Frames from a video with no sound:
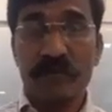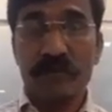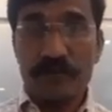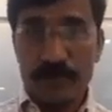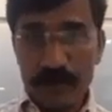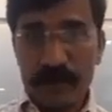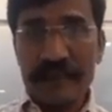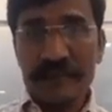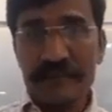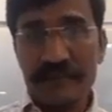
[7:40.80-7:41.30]

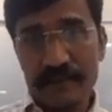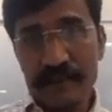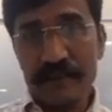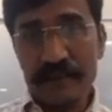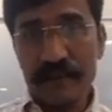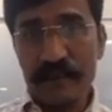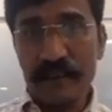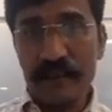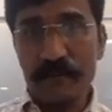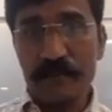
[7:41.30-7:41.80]
you can say
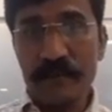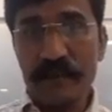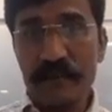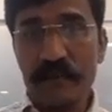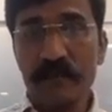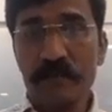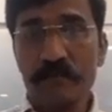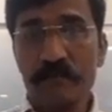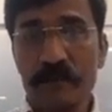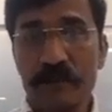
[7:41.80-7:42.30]
the ligament,
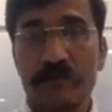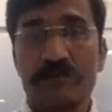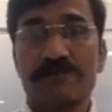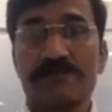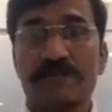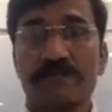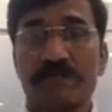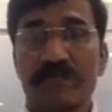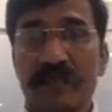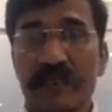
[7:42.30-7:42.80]
no, because